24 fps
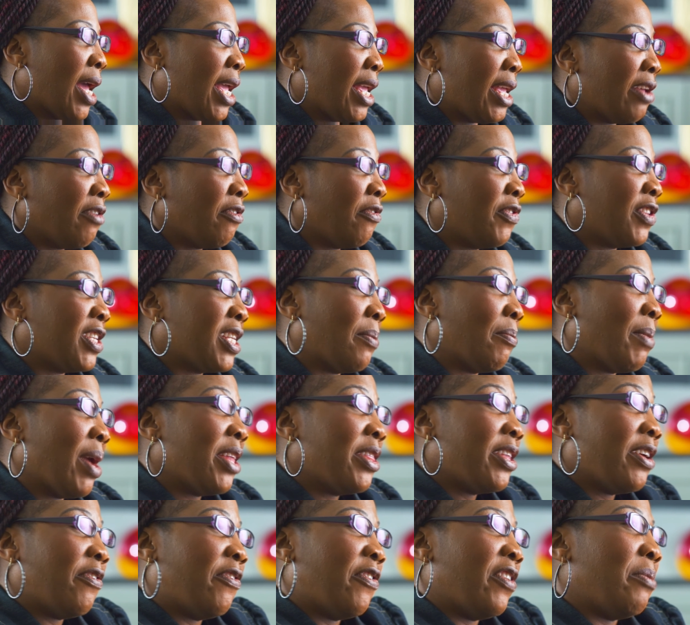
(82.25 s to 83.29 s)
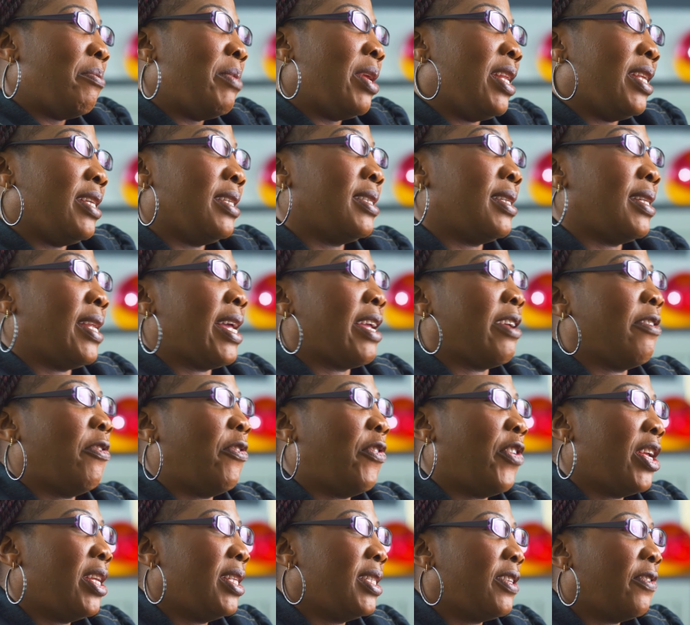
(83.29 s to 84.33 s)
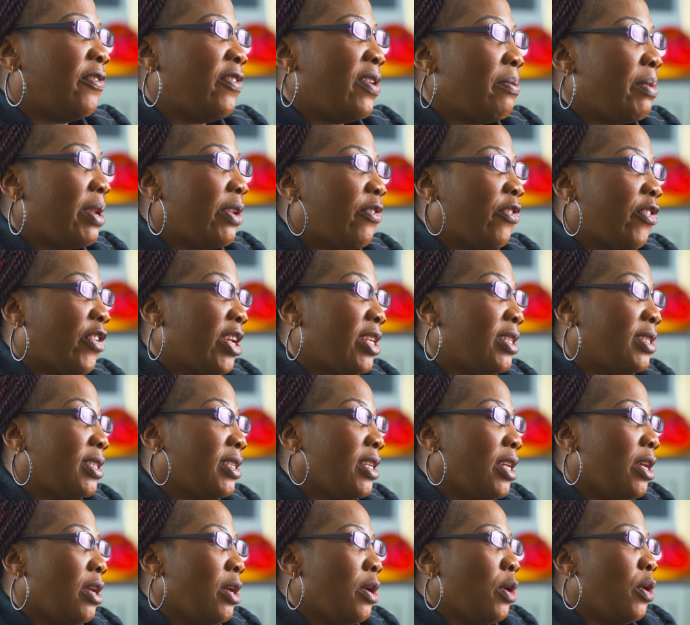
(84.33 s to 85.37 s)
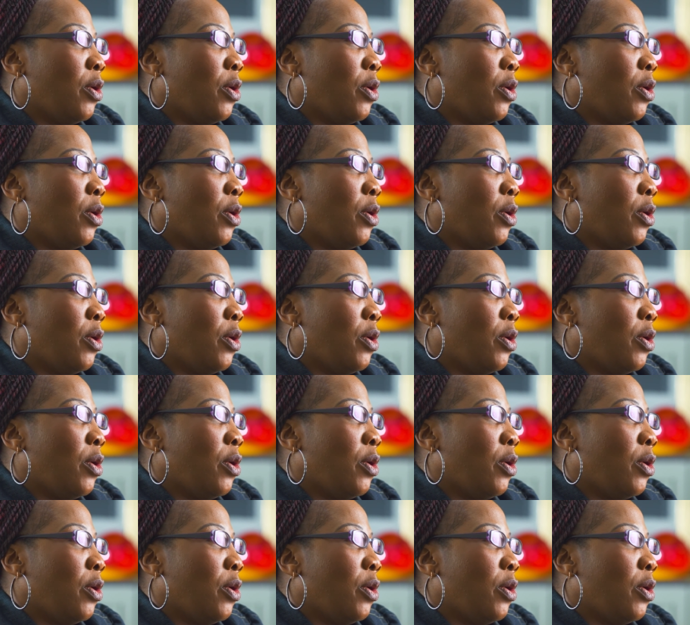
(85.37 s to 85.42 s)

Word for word: I have some other families, like friends, family friends,